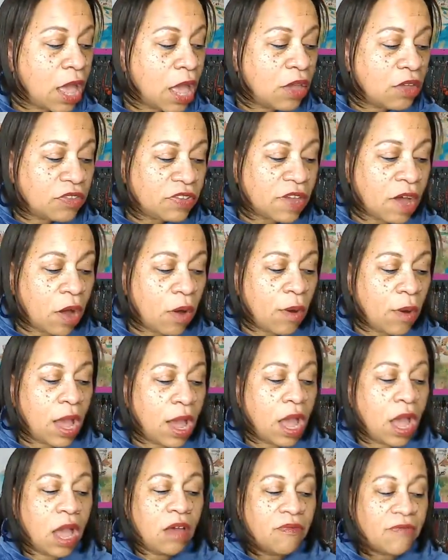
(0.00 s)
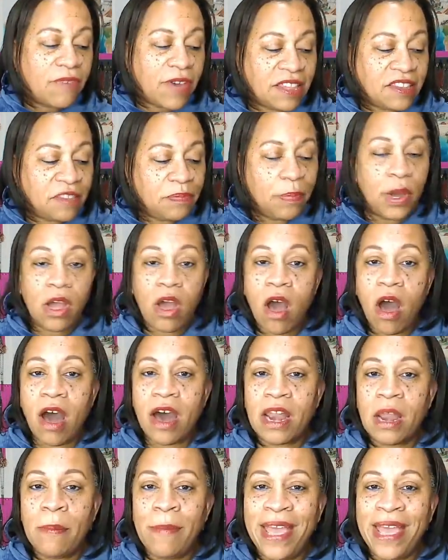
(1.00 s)
So Facebook
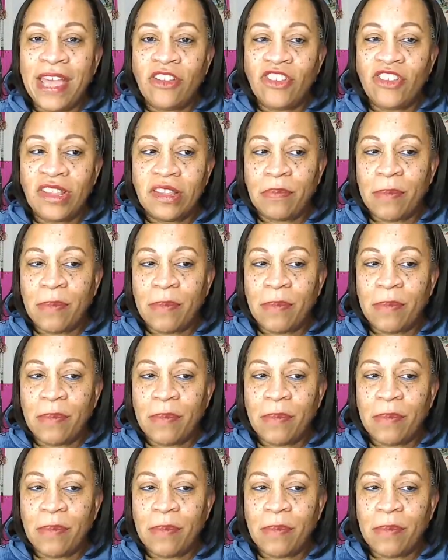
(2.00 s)
automations.